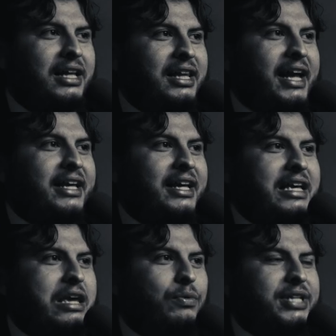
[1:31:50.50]
like,
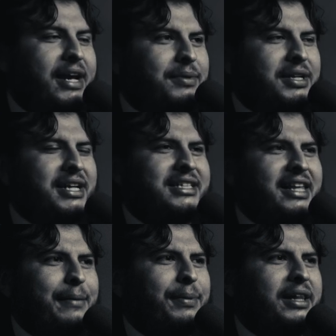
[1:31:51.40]
he would take them to
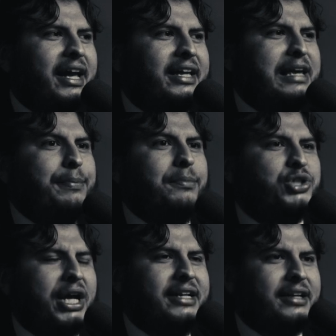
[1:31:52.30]
Disneyland, but like keep them
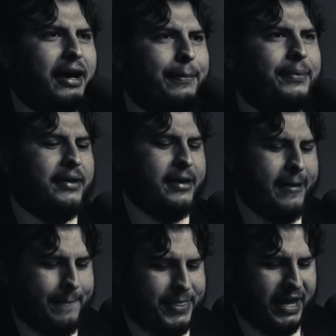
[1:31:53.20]
chained up.
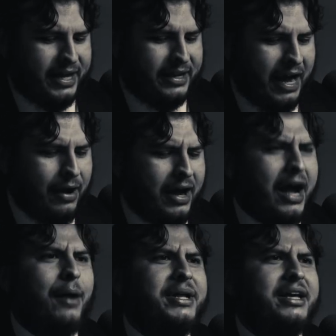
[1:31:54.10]
And
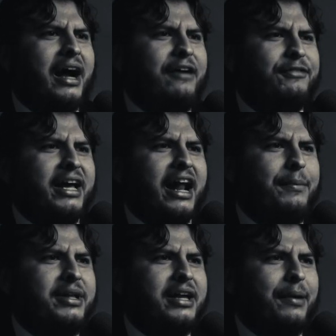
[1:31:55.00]
how many, I forget, how
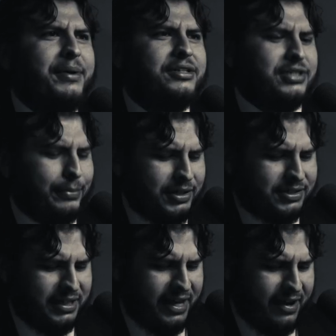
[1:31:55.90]
many siblings
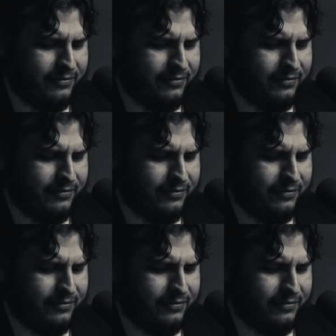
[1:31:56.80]
did they have?